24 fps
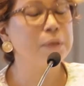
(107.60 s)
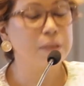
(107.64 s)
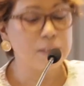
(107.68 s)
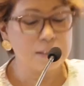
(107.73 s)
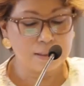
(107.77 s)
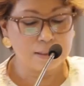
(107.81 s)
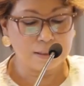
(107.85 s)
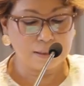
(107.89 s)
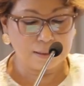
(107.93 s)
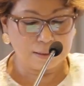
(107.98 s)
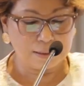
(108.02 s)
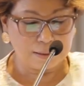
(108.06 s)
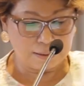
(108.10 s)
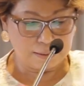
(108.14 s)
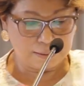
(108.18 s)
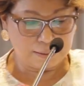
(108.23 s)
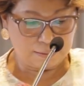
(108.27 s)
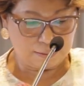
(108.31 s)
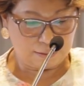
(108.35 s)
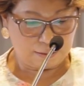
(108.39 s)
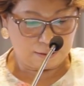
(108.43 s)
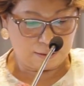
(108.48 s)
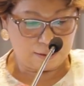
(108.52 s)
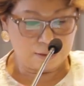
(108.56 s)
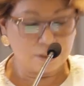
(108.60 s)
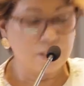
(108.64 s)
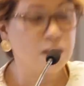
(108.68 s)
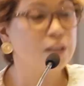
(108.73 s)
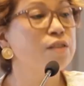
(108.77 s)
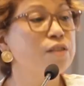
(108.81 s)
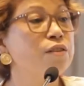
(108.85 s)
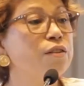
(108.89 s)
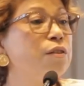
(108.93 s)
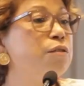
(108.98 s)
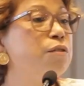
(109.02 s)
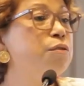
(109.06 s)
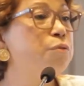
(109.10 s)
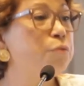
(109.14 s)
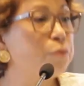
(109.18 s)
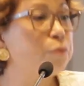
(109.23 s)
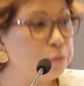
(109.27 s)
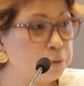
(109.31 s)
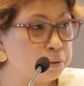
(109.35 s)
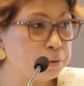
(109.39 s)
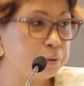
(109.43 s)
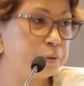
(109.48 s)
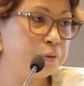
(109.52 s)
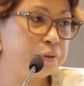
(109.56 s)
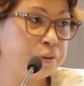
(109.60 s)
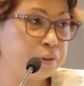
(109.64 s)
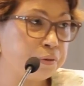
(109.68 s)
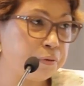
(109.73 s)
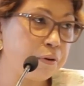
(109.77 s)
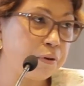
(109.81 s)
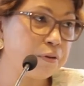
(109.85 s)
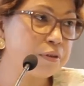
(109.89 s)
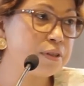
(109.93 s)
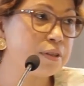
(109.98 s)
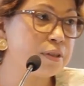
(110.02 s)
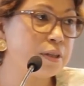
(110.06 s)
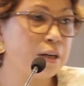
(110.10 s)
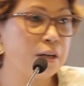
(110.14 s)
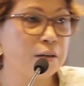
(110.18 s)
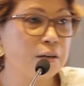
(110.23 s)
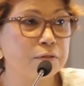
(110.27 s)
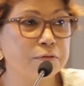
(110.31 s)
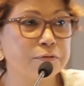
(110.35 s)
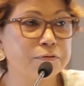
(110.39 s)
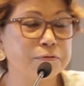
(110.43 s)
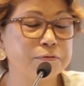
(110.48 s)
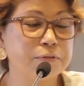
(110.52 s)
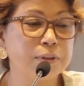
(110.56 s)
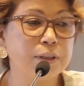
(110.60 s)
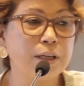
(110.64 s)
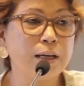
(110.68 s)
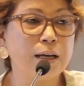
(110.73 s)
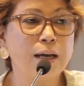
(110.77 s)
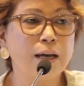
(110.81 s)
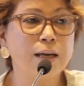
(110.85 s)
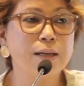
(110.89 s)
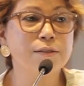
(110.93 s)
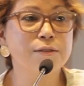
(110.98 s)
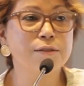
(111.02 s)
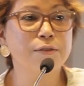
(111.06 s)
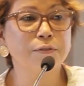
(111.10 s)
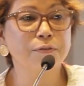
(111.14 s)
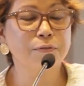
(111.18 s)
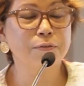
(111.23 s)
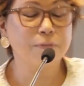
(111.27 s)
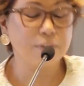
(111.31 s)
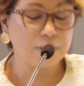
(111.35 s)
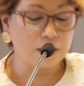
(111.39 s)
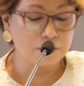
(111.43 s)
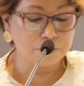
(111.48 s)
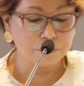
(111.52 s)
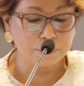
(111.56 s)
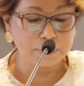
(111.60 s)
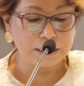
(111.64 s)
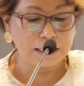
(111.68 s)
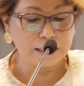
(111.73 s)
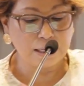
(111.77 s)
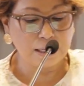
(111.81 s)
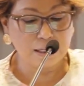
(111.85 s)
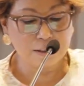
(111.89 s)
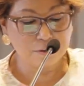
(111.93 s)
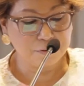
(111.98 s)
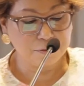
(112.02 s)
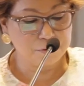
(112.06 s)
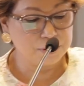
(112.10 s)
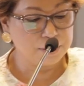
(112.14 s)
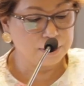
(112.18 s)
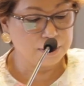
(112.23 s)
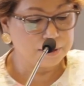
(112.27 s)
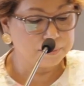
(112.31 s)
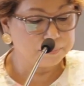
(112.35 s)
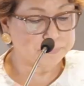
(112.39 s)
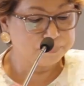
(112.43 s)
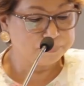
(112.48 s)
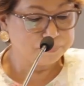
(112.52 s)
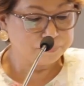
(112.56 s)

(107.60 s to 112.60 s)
Minister Justin Trudeau, you know, the rock star of heads of government and heads of state.